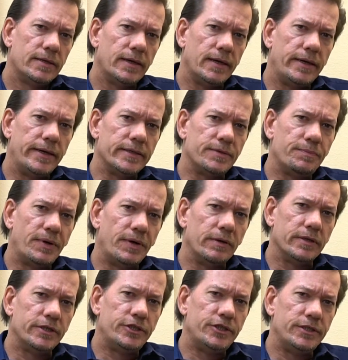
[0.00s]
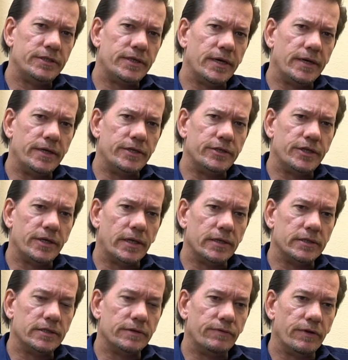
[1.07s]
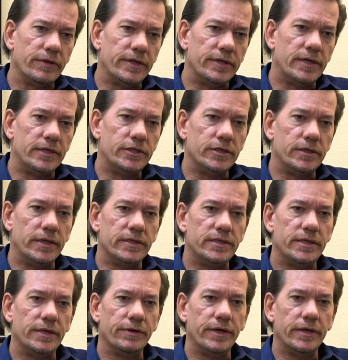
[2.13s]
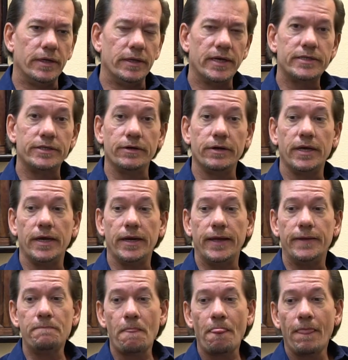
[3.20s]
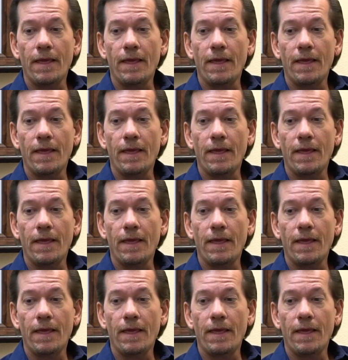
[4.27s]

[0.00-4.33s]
I guess apparently she's getting jealous of all the attention that Siri and Alexa are getting.